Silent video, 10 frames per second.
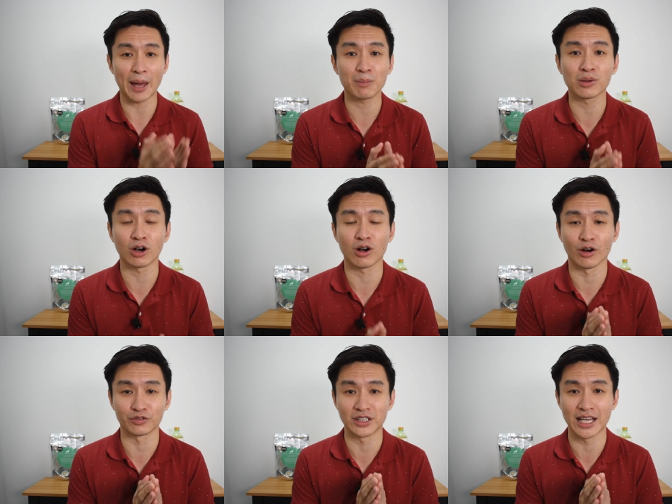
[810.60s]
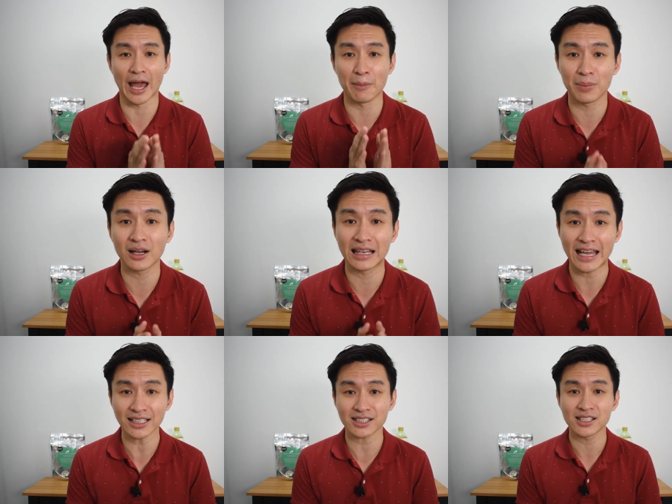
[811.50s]
M block of the Amber
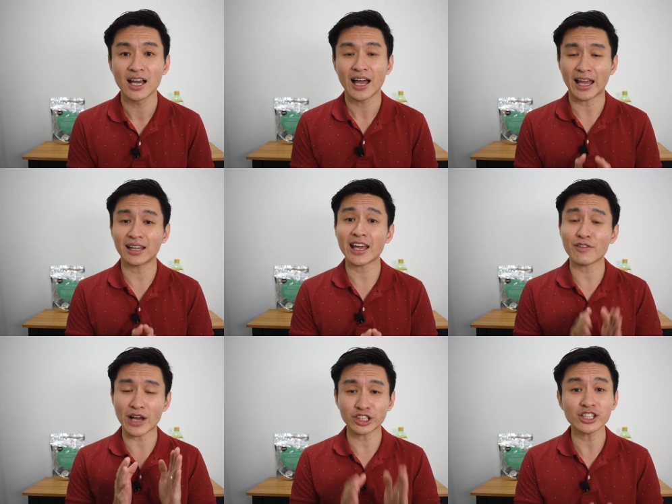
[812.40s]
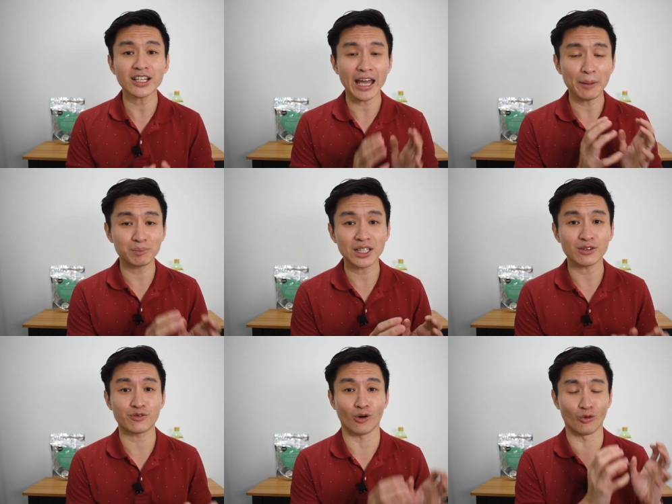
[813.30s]
Glades, and they have actually kept
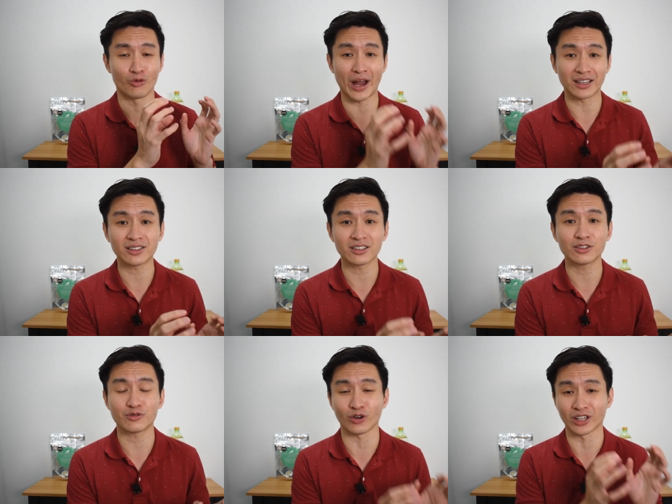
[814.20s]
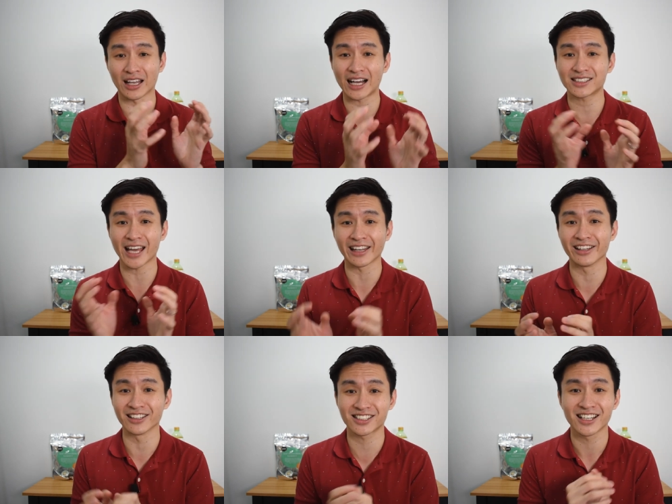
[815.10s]
it for rental for the last 10
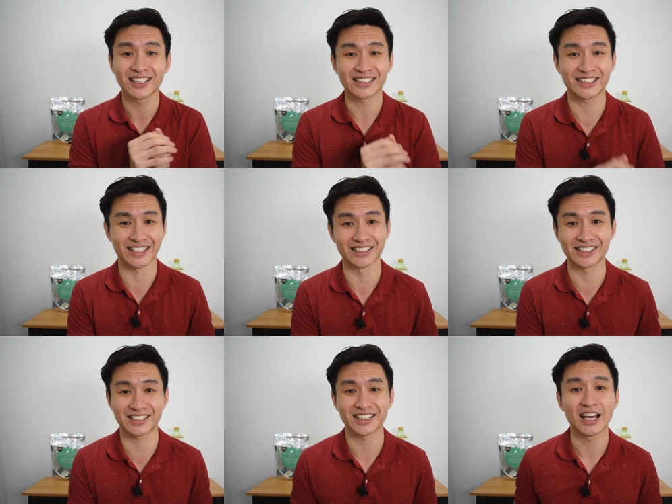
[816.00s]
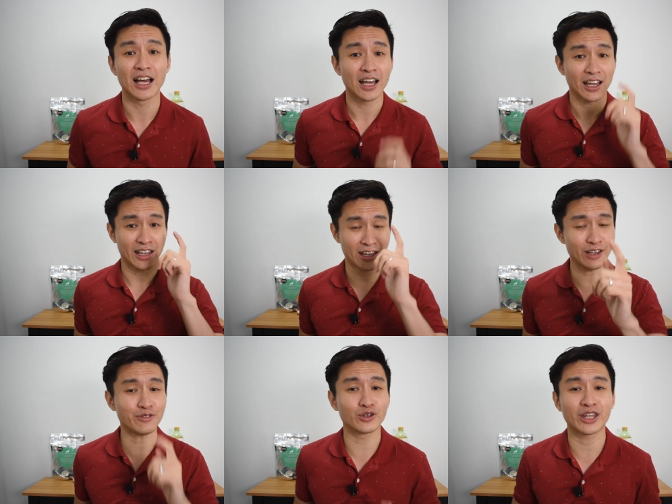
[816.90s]
years since.
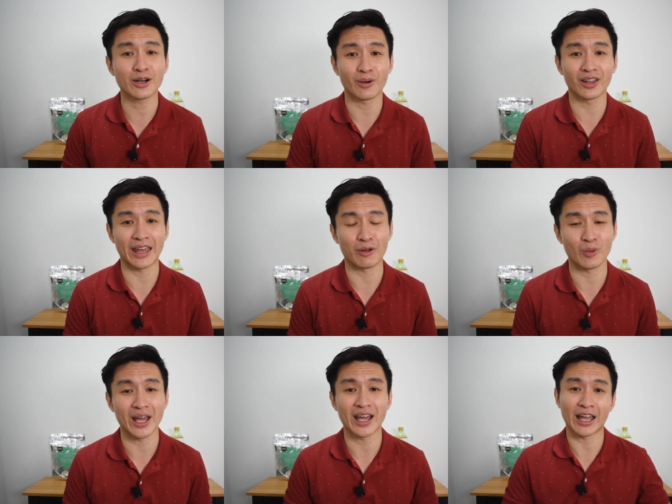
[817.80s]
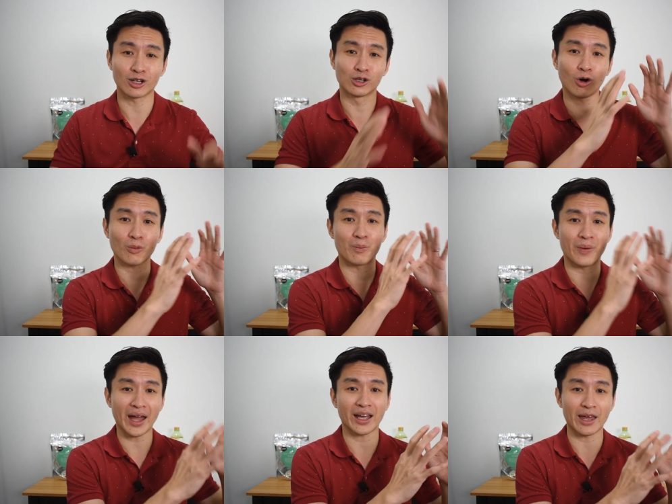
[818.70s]
If you think about it that way and you look
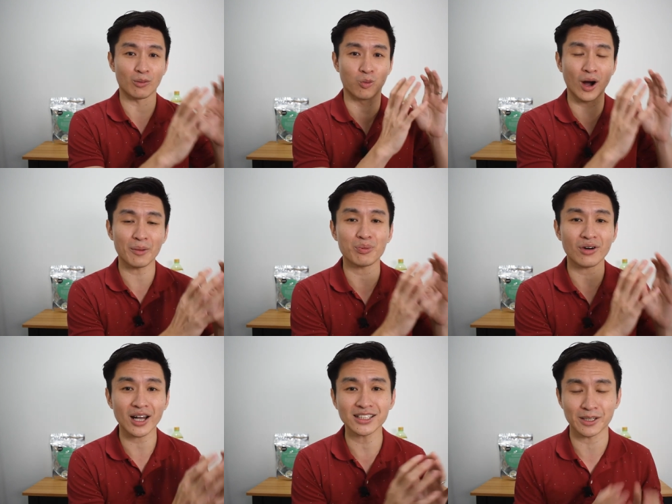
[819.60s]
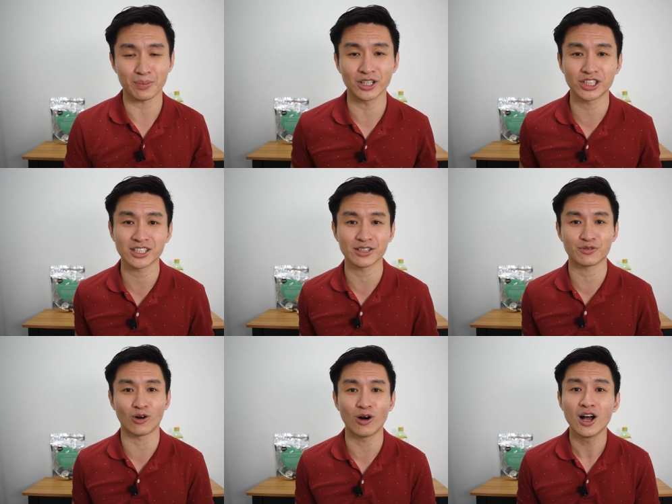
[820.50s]
back at what price they purchased it
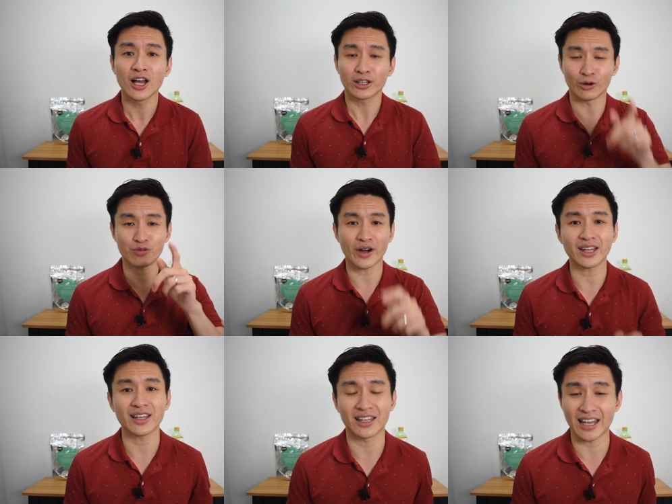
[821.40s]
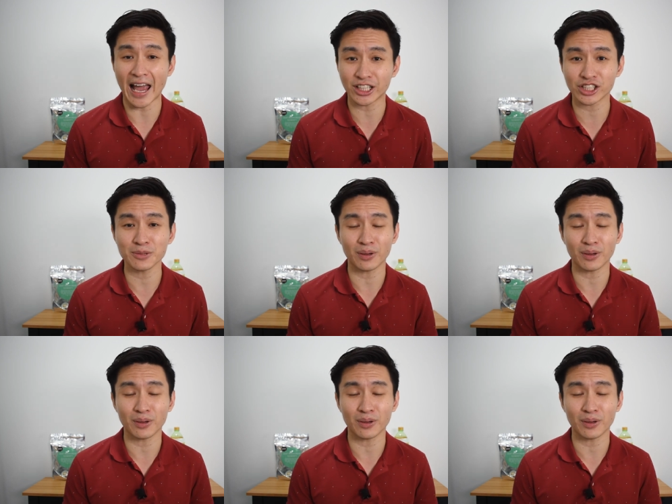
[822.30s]
for, you'll find that they actually